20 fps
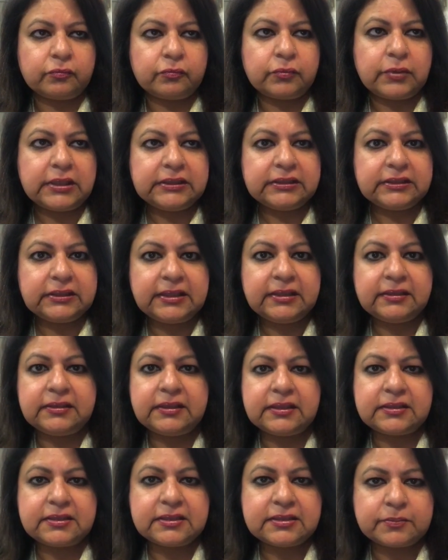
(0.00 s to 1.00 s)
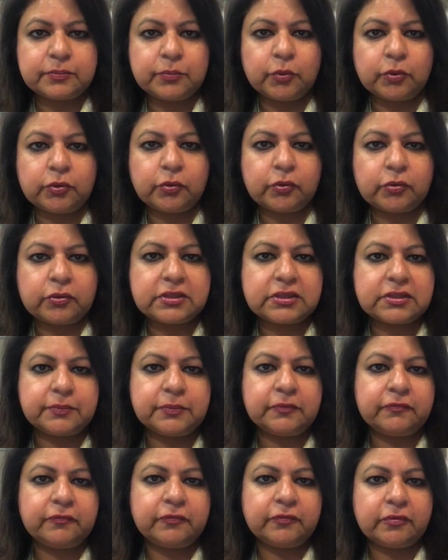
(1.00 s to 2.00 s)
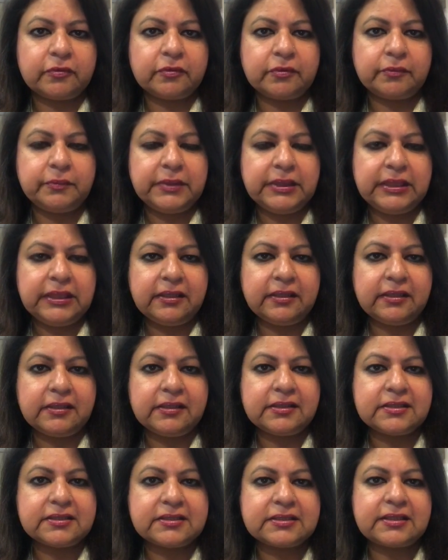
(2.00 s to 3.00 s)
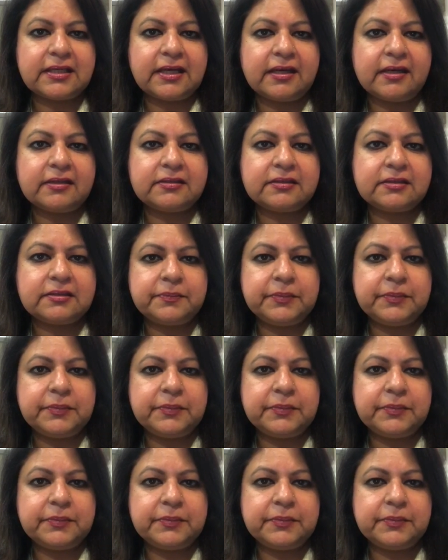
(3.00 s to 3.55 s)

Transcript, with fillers: one thing that is more noticeable for me is that